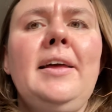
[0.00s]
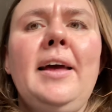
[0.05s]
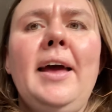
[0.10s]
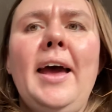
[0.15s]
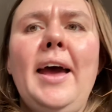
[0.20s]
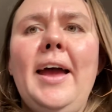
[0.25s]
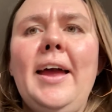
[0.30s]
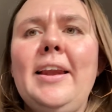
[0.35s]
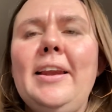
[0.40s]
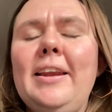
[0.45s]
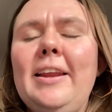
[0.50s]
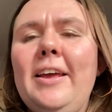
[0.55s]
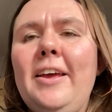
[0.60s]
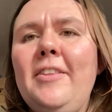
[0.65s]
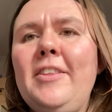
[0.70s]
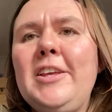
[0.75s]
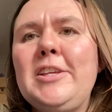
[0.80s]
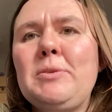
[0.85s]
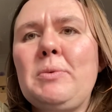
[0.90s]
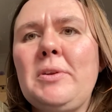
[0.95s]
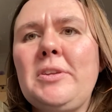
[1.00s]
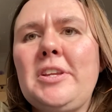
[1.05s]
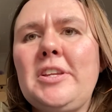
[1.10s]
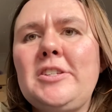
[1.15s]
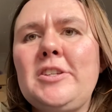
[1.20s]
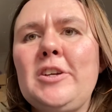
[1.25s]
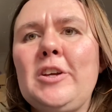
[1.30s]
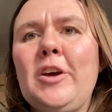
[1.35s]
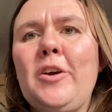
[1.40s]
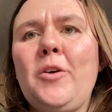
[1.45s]
And this one
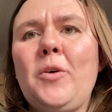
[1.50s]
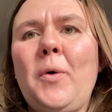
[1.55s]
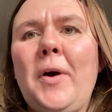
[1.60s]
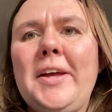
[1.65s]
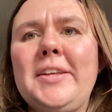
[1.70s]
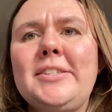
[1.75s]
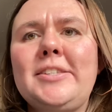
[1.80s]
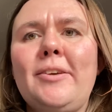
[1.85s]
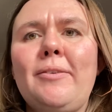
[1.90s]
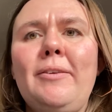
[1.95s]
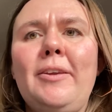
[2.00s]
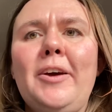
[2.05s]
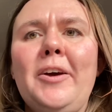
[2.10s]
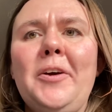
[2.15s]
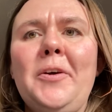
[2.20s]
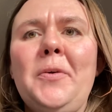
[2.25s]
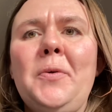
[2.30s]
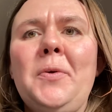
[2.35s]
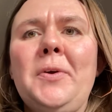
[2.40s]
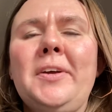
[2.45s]
doesn't go quite so low.